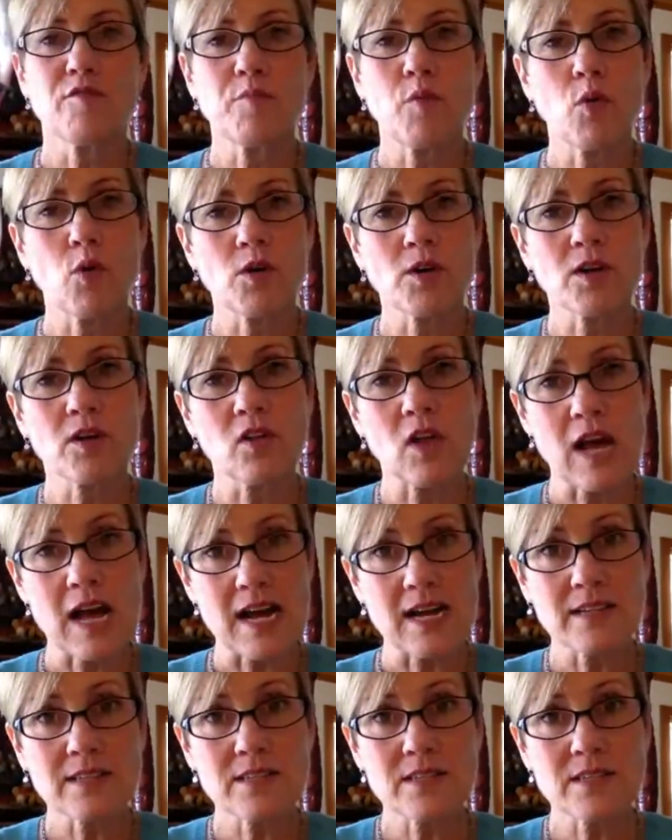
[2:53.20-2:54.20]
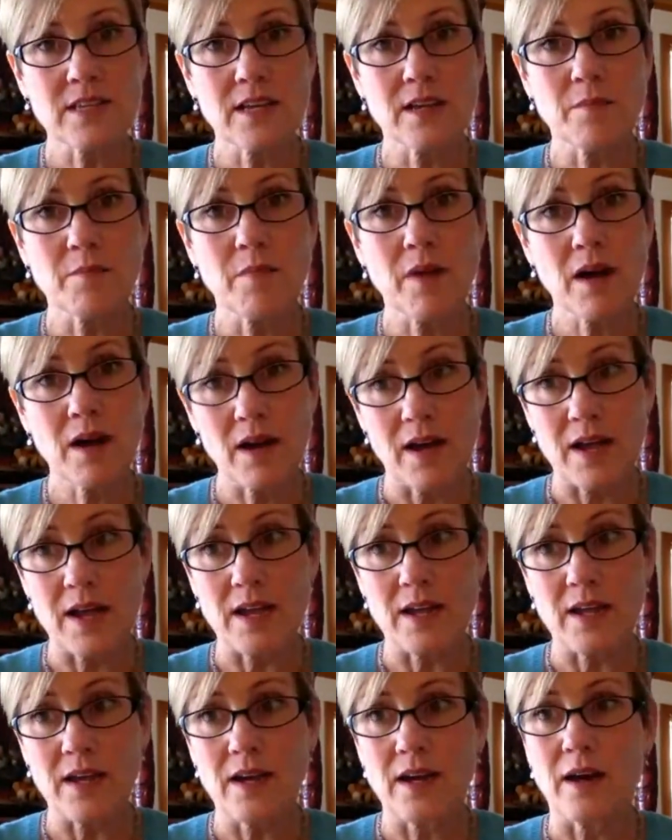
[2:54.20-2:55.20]
poured a glass in
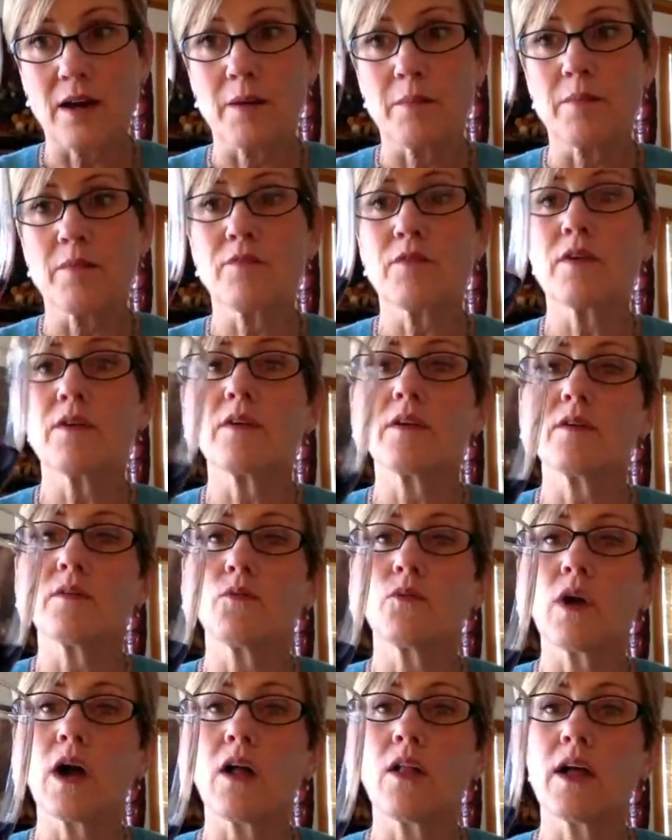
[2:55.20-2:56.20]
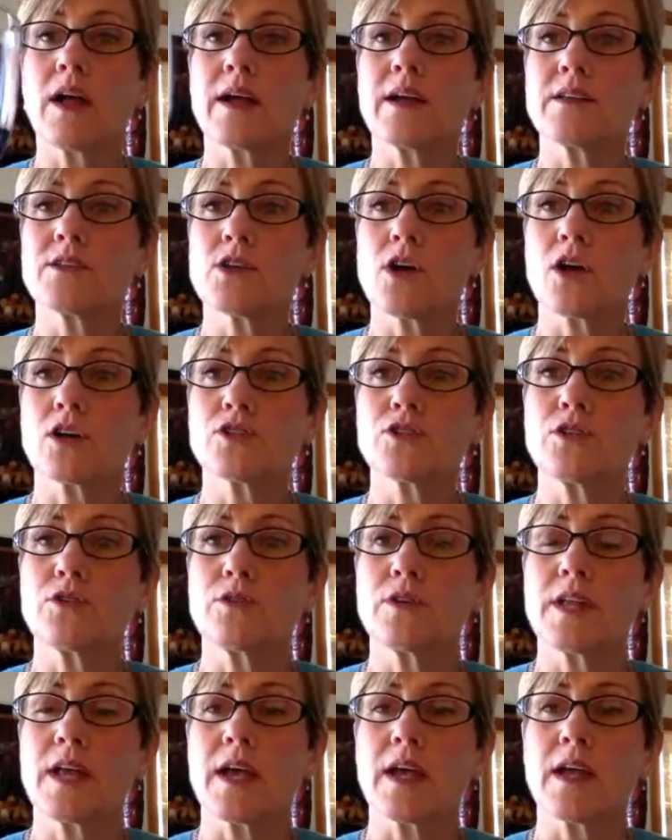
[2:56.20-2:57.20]
my, while I talk to you
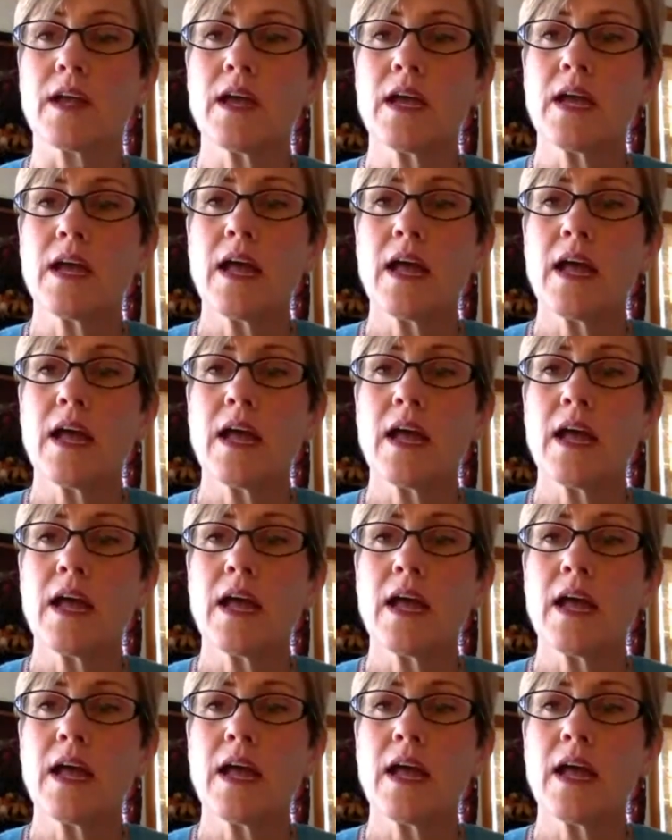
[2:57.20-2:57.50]
today.